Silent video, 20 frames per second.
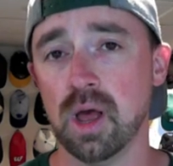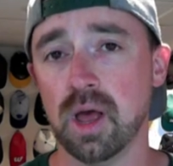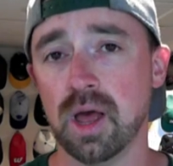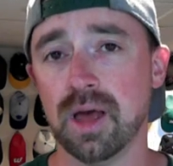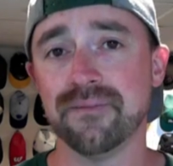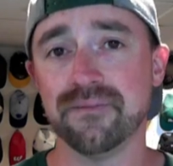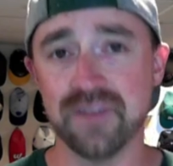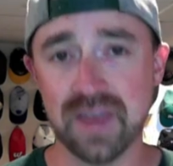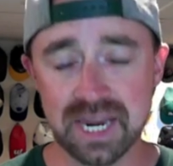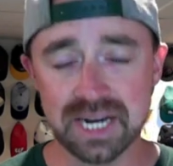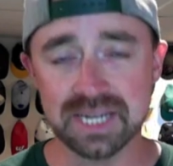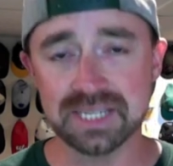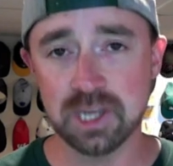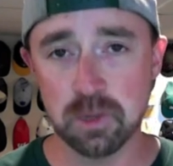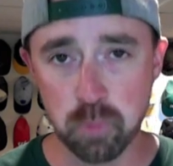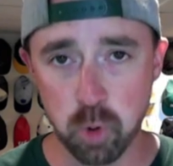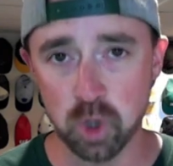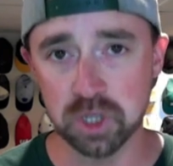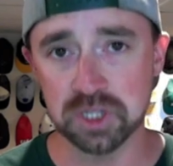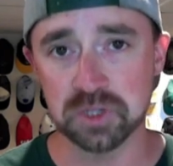fantasy
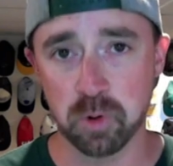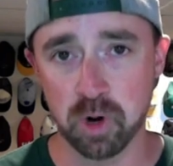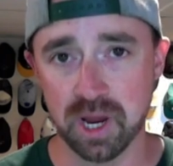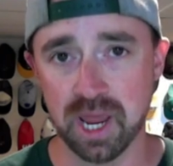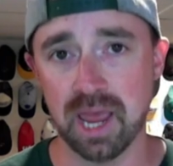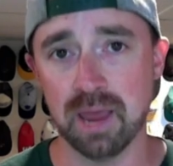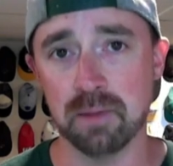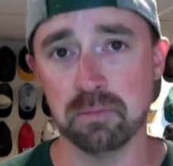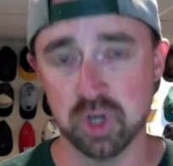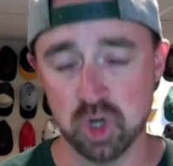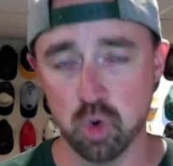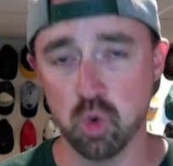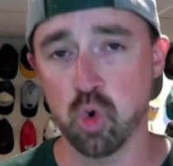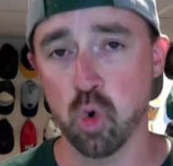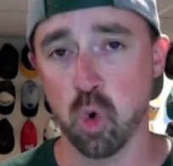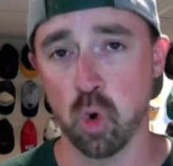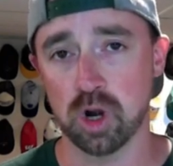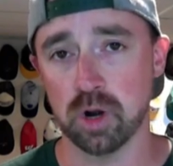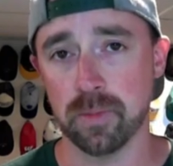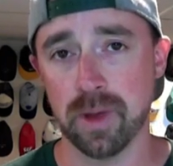points per game to
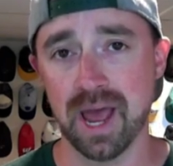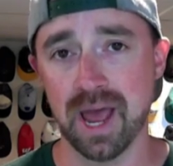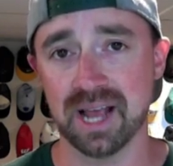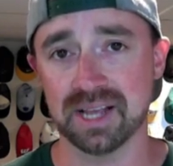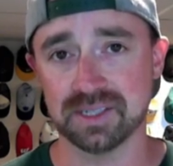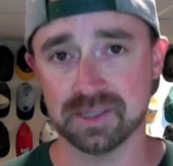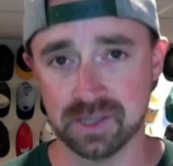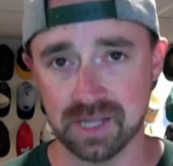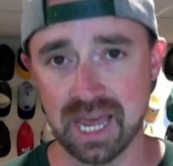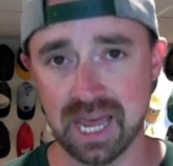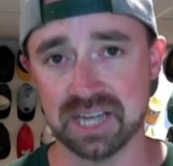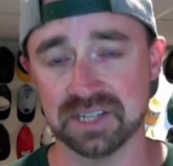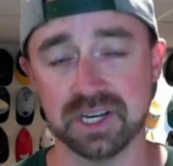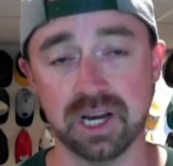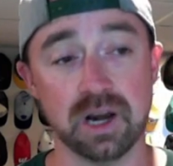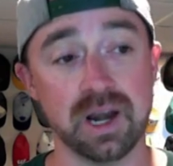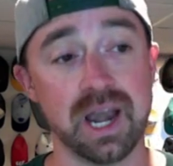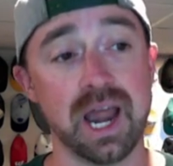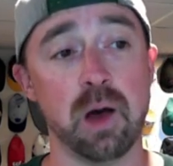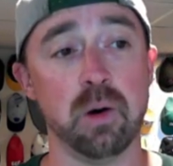quarterbacks last
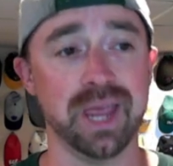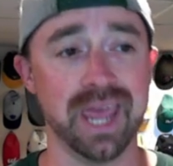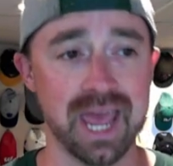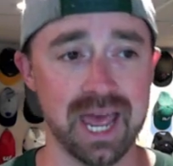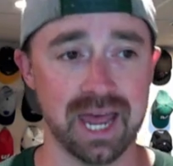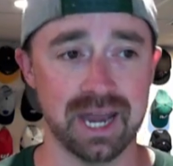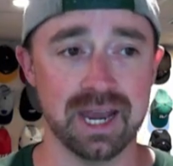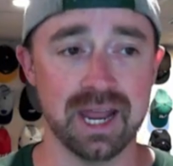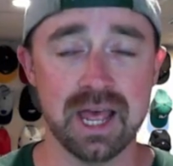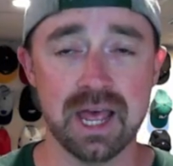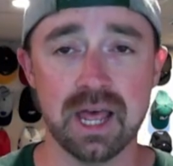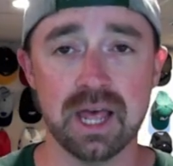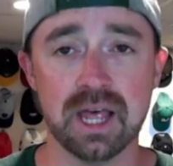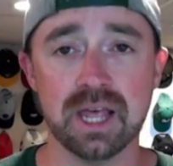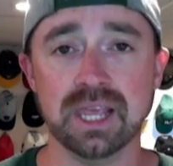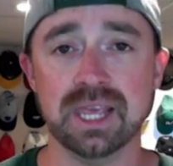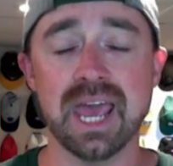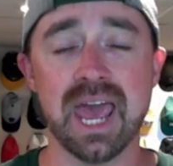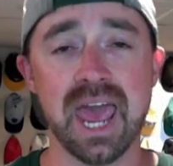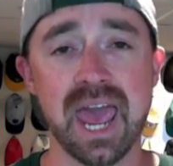year. Now, again,
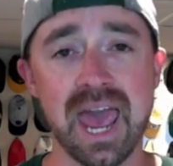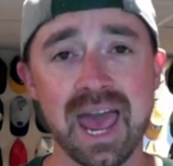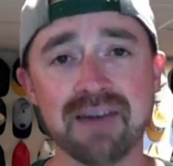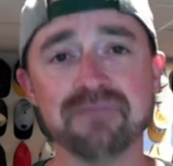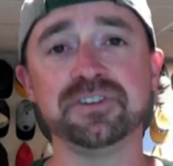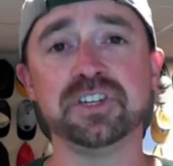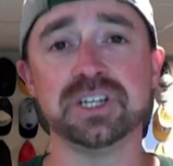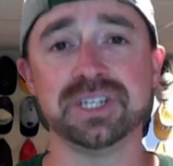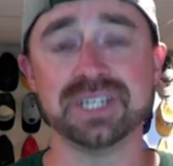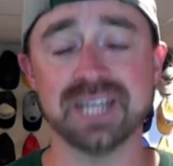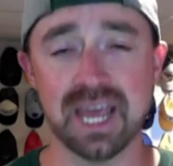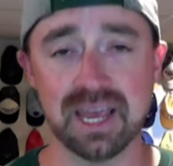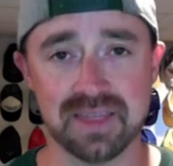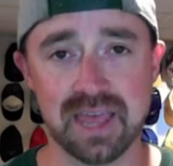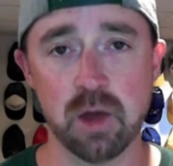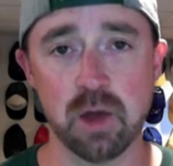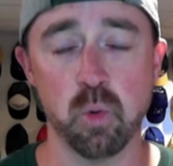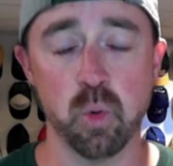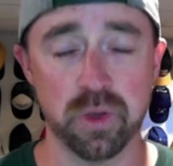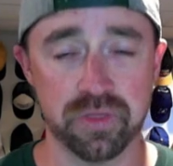you have to take
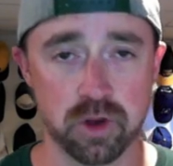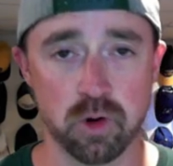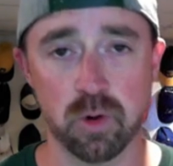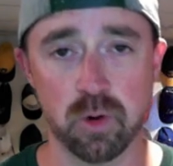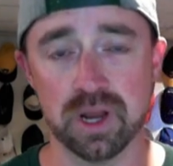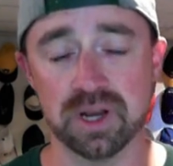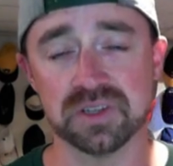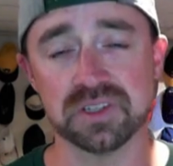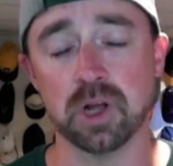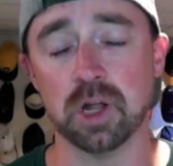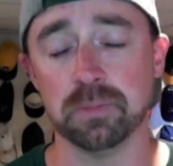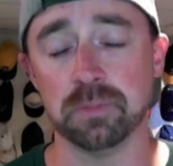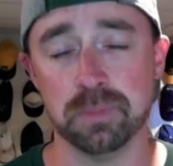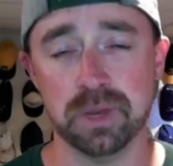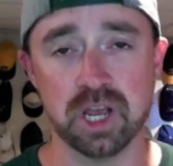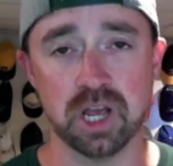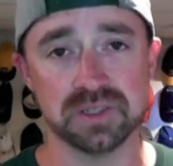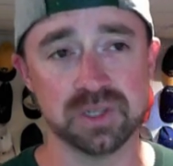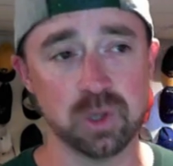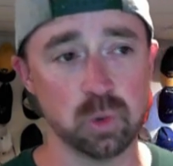that with a grain of salt
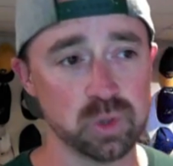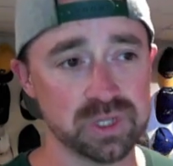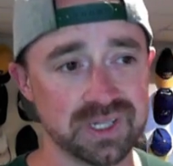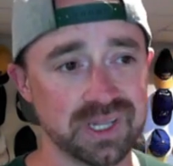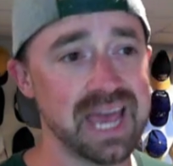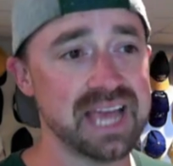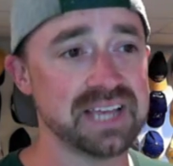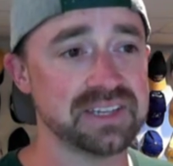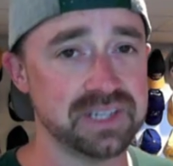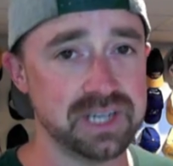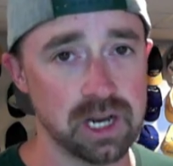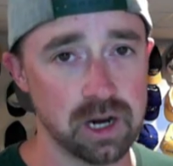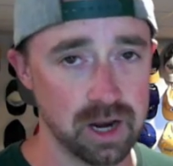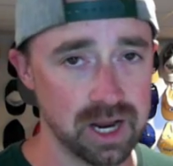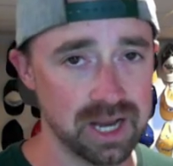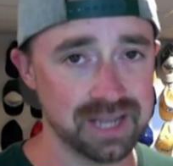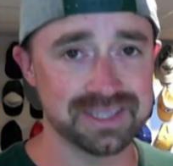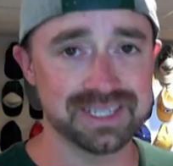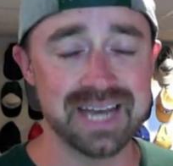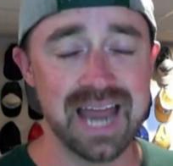because it was last year.
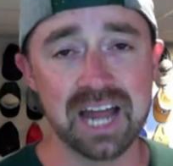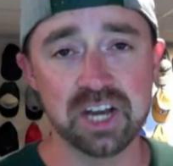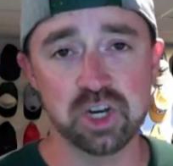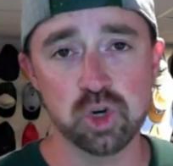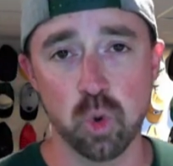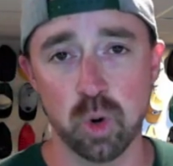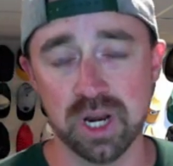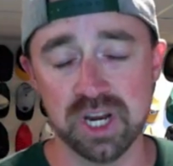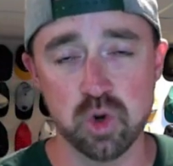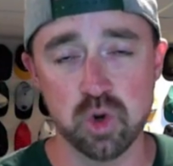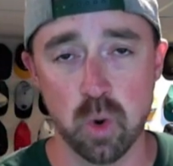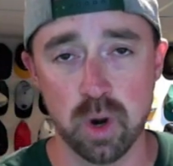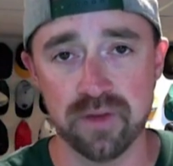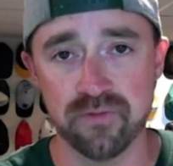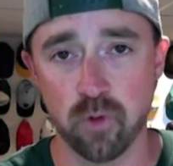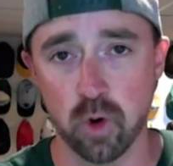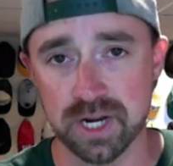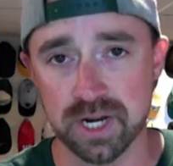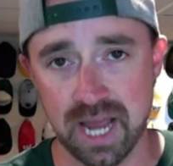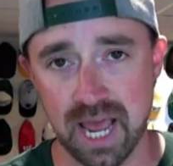It's not
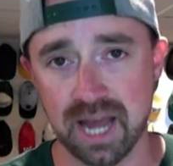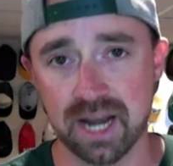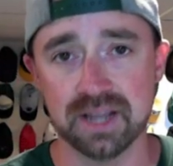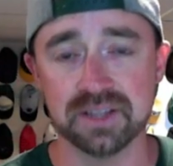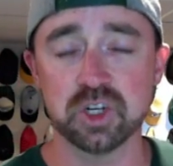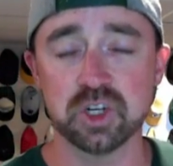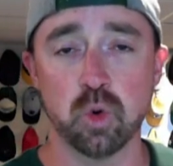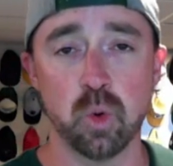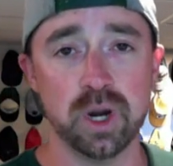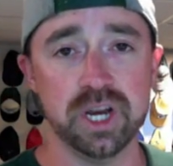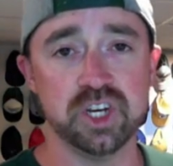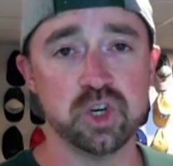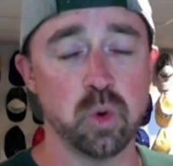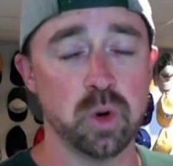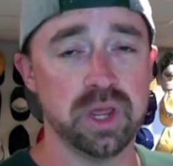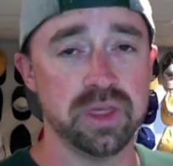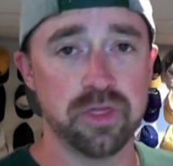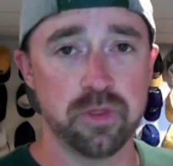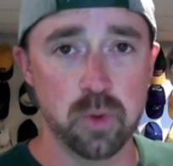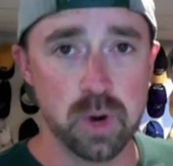2024 data, it's
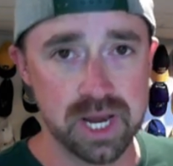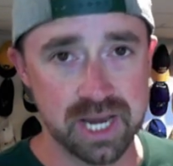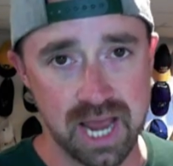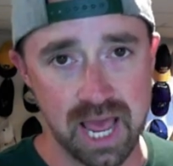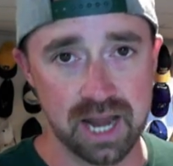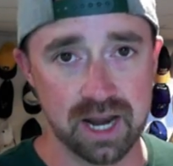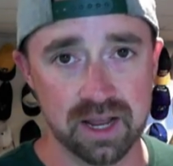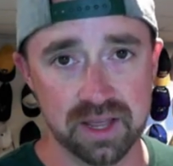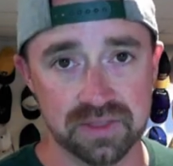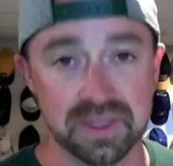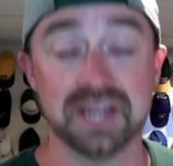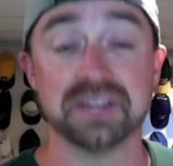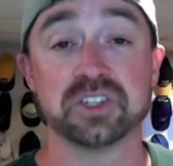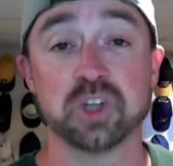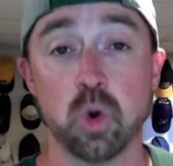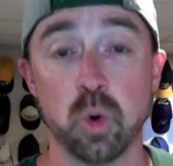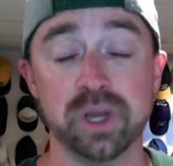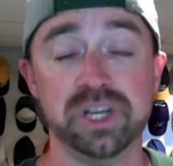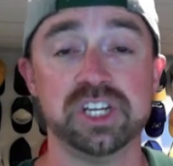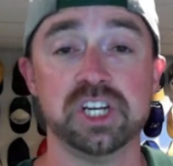2023 data, and that's
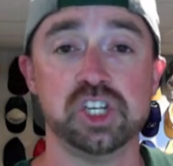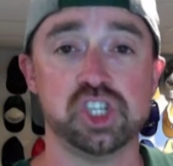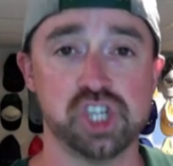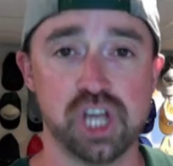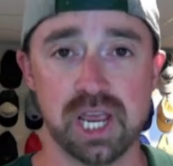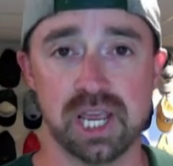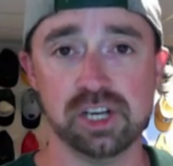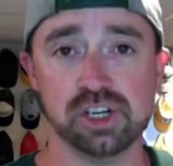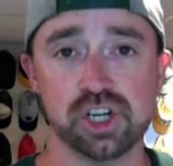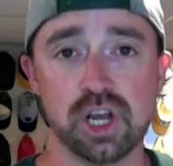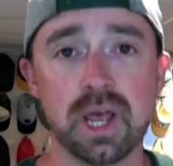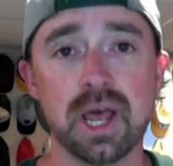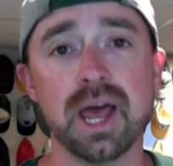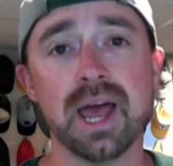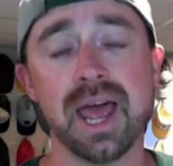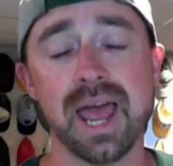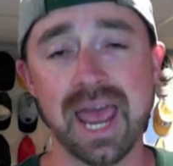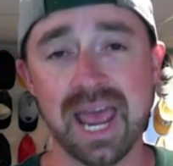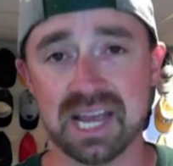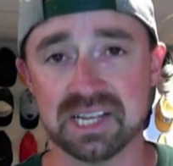going to change
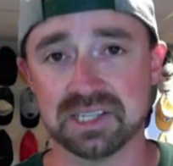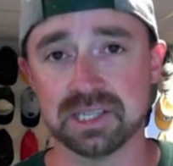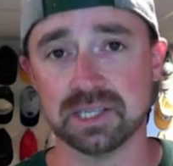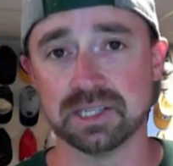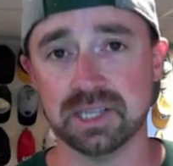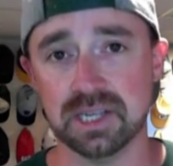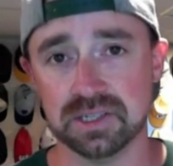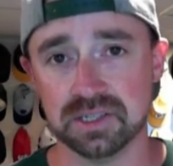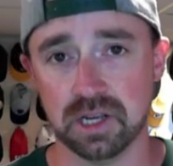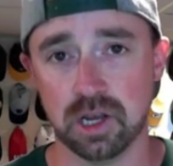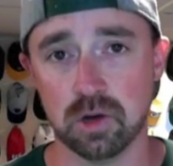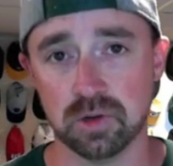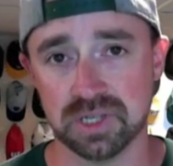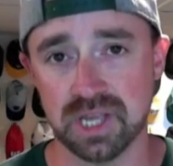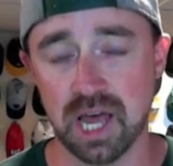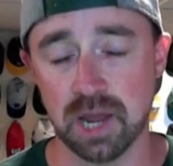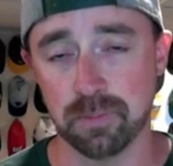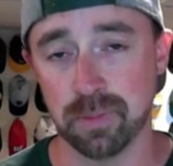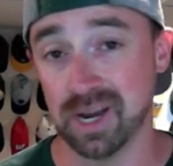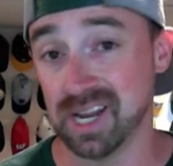as the season goes
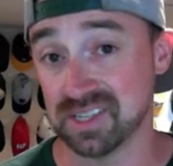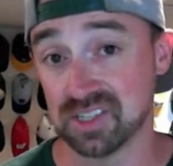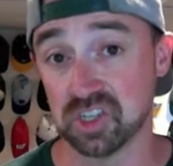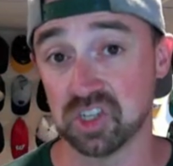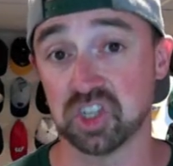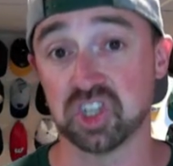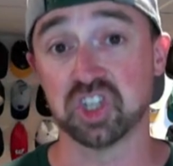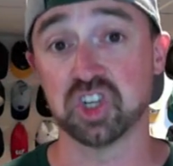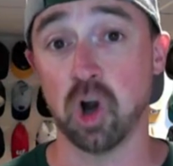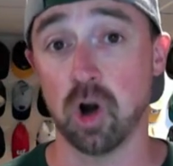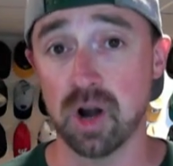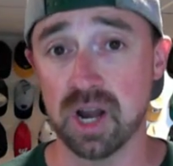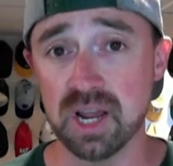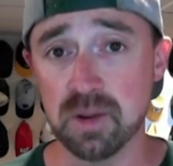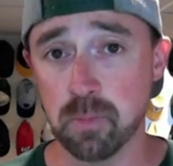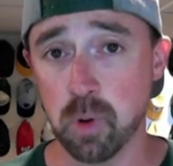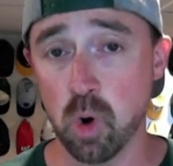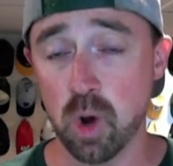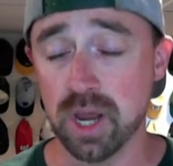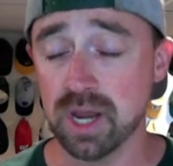on. But as a starting
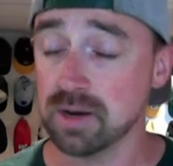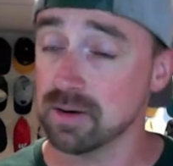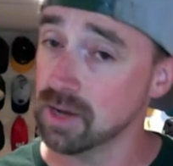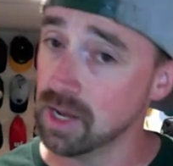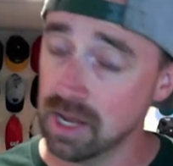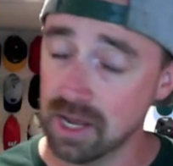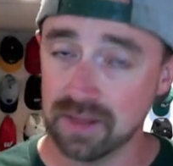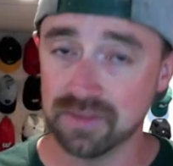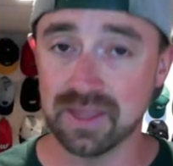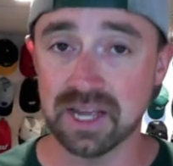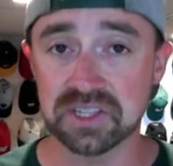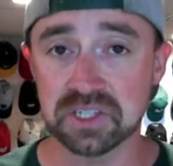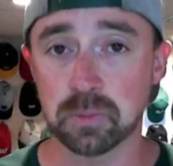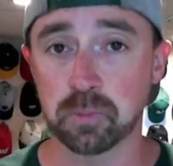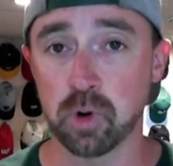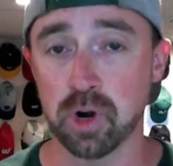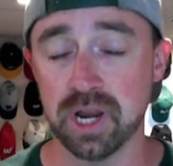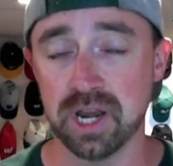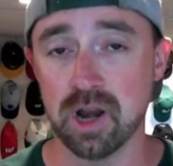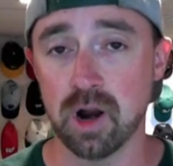point, that's a
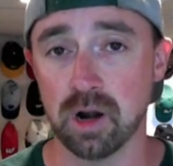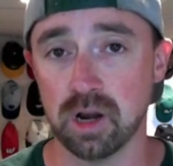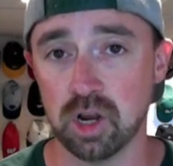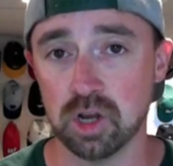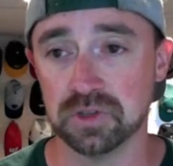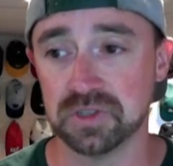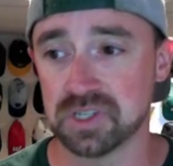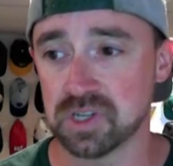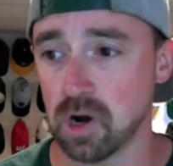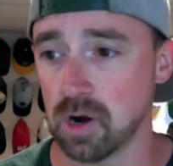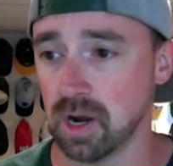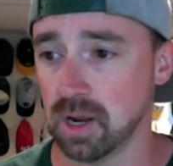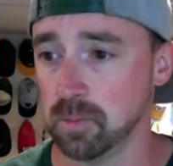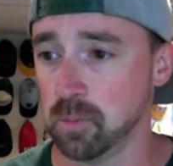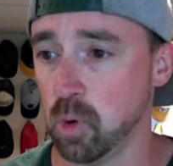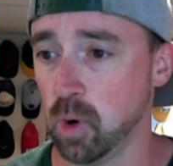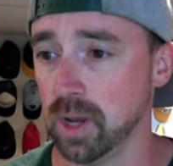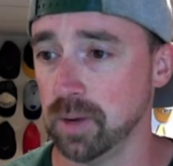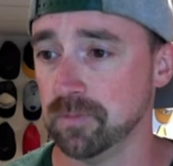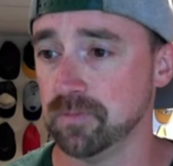pretty darn good starting
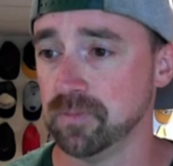point.